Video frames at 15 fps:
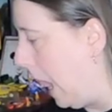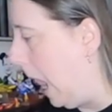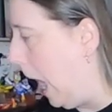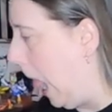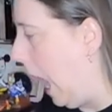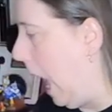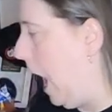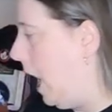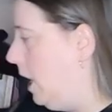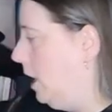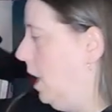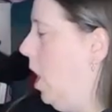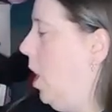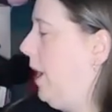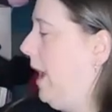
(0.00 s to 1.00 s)
blah, blah, blah.
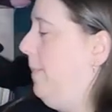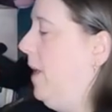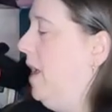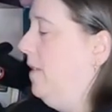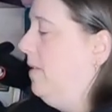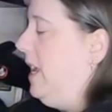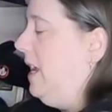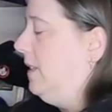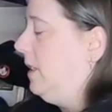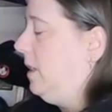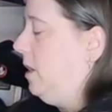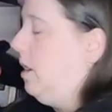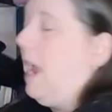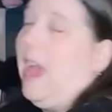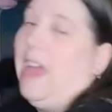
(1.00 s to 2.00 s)
Okay, these
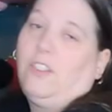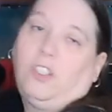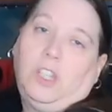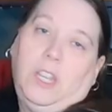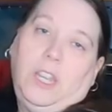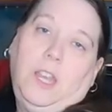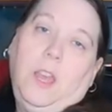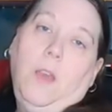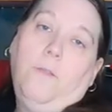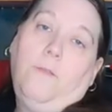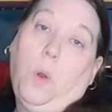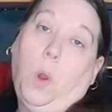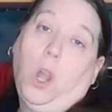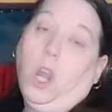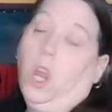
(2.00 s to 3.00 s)
are actually
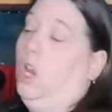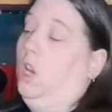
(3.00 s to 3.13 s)
for